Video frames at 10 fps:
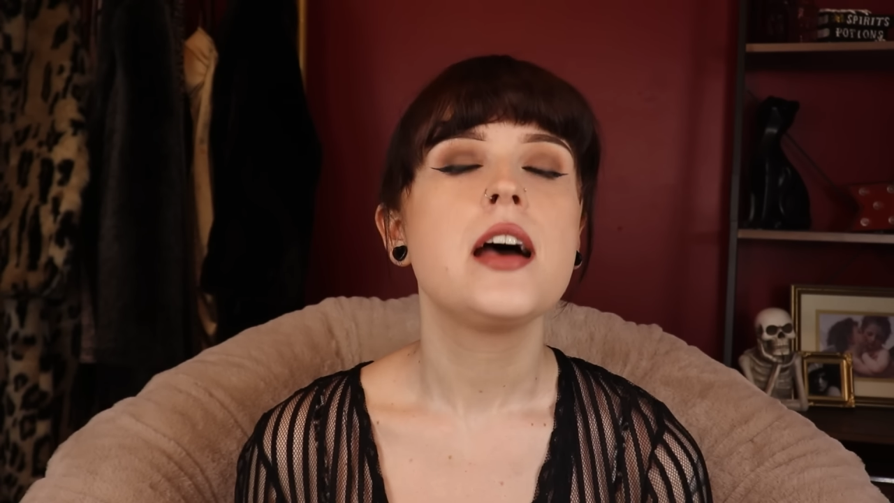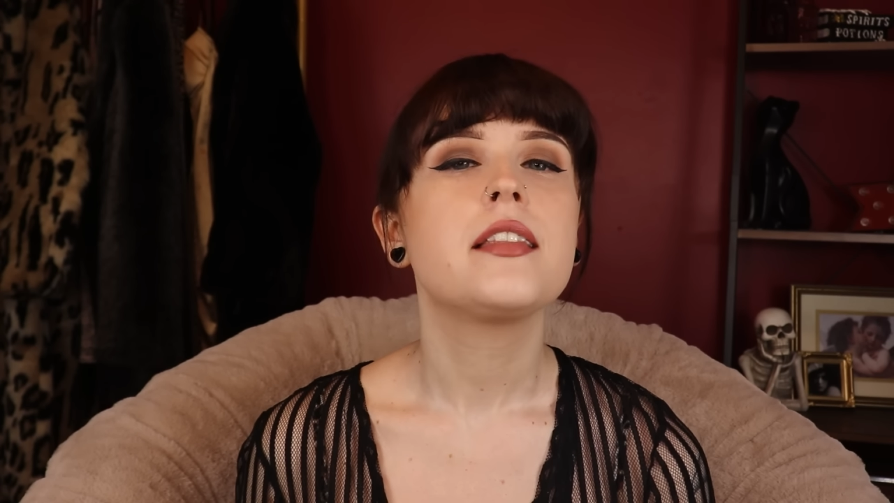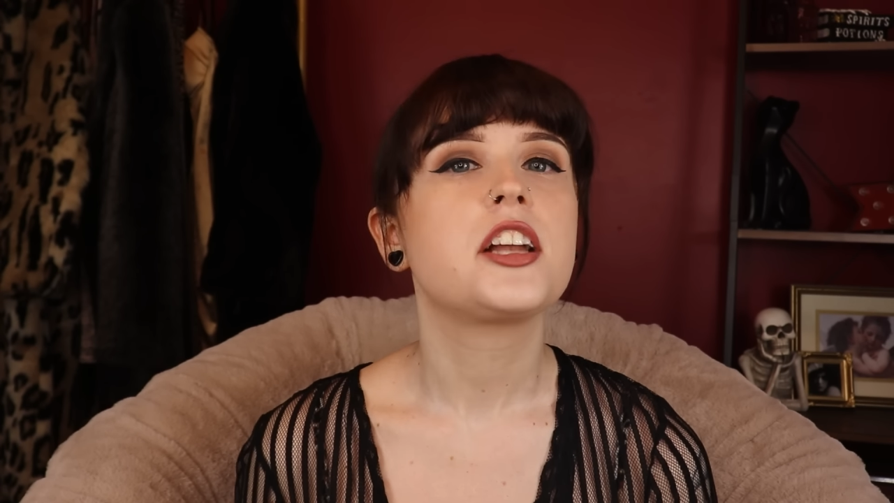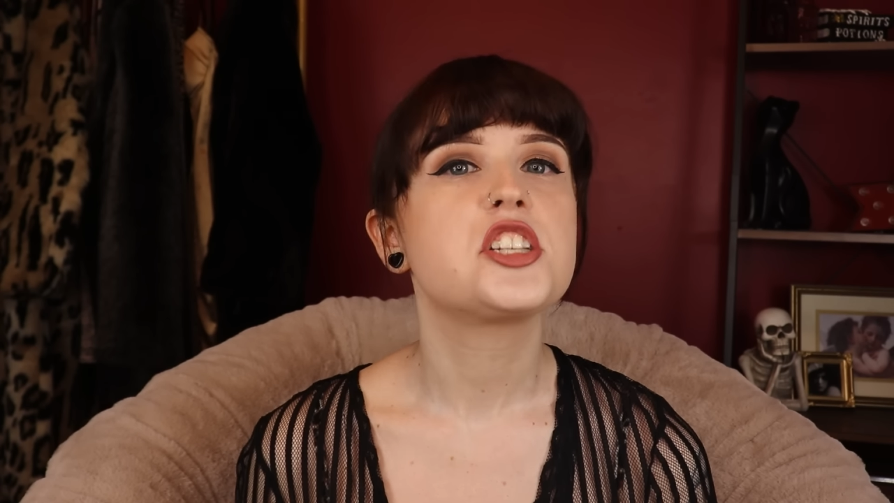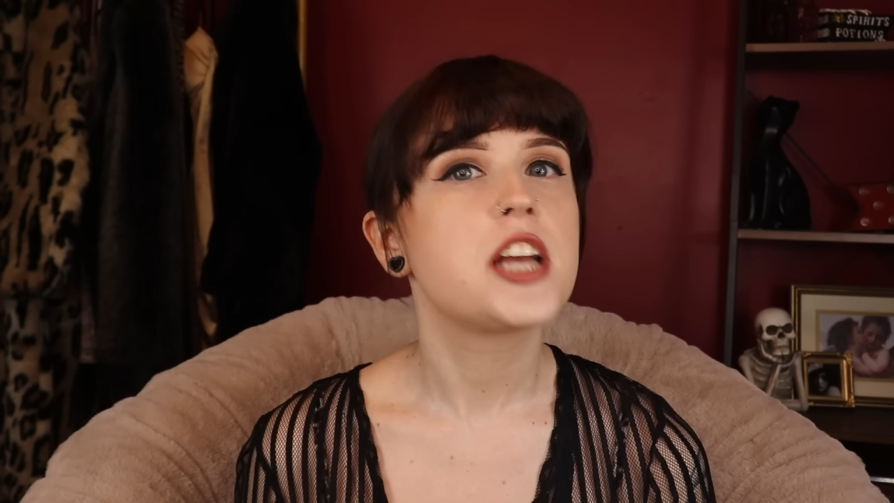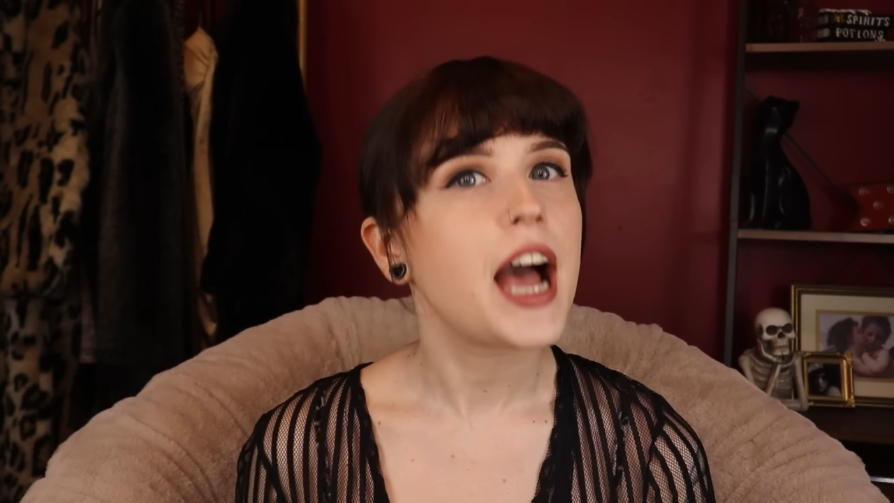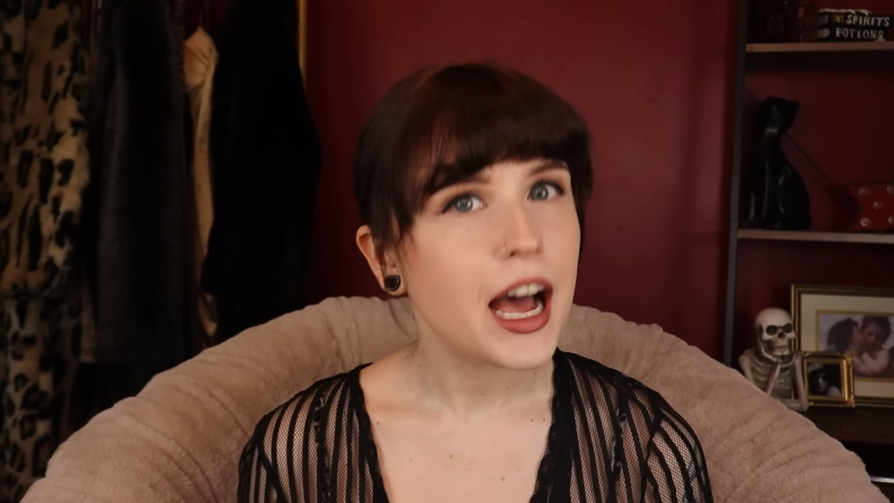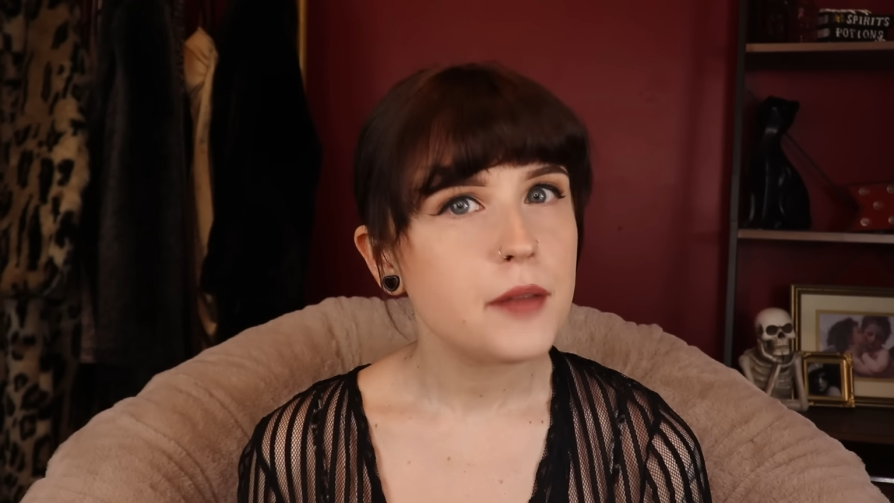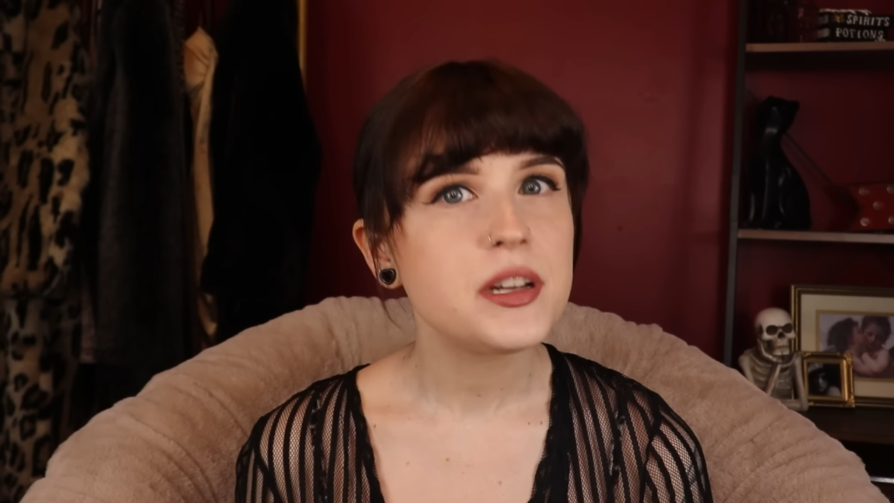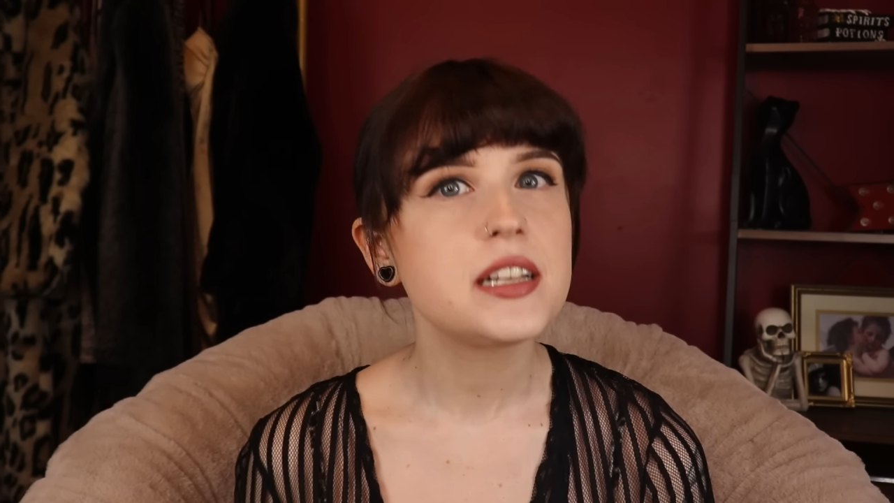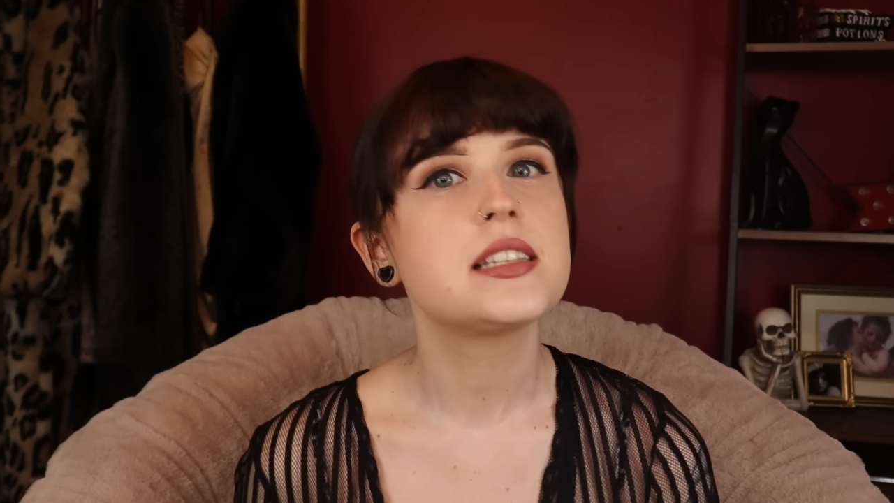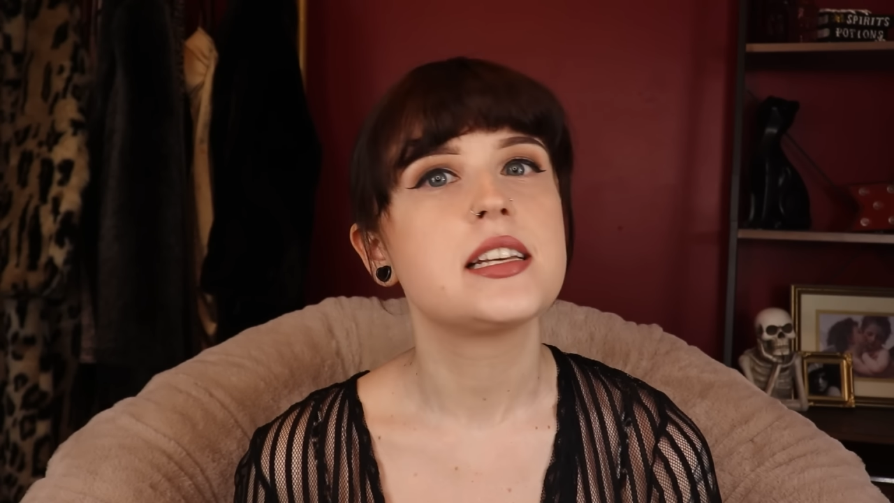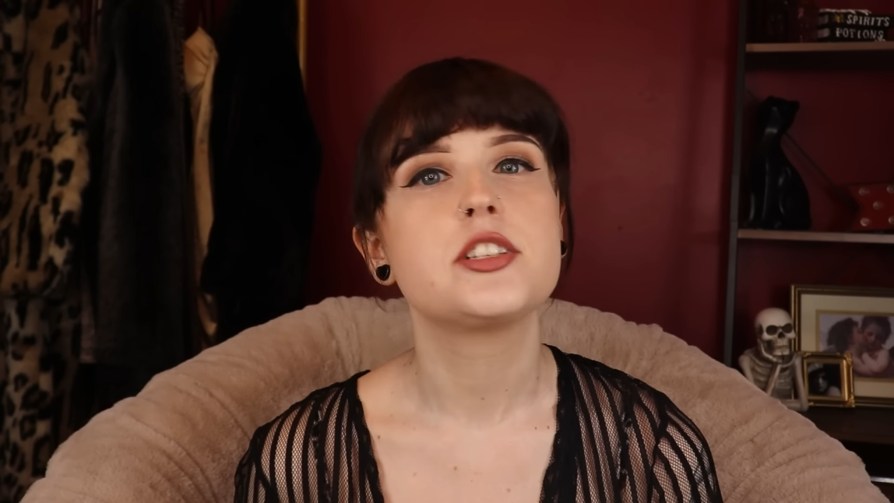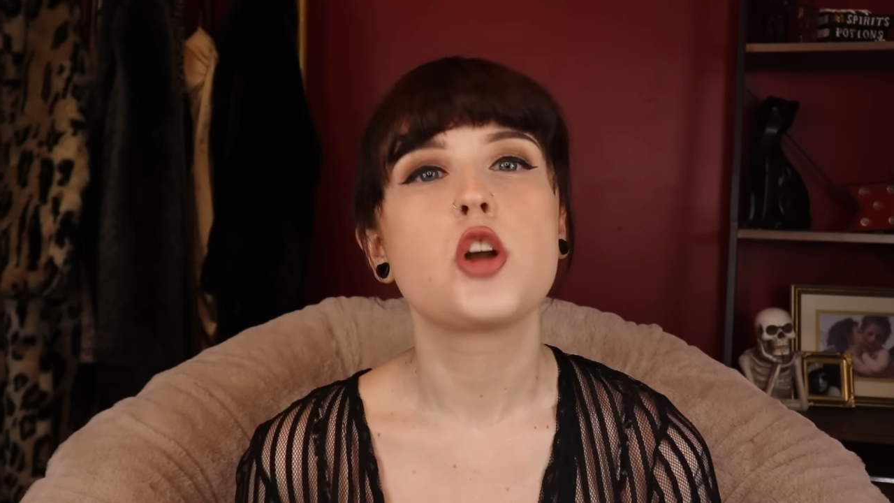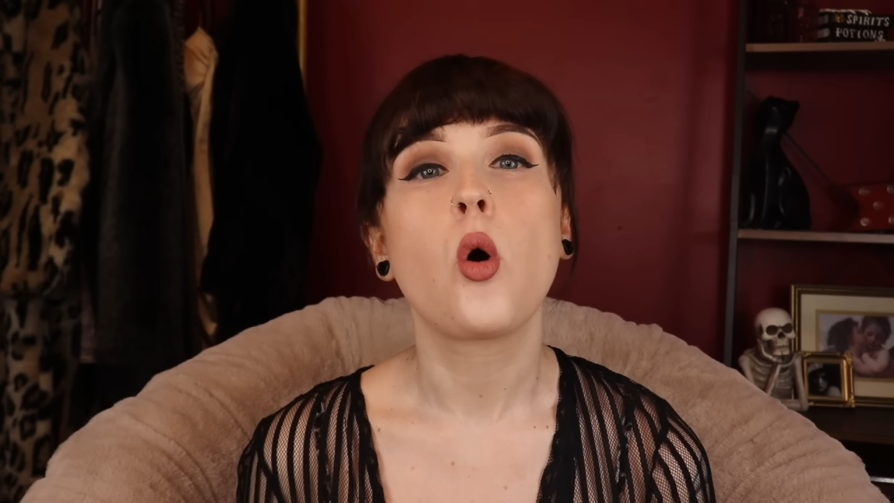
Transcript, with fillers: that she had been deceased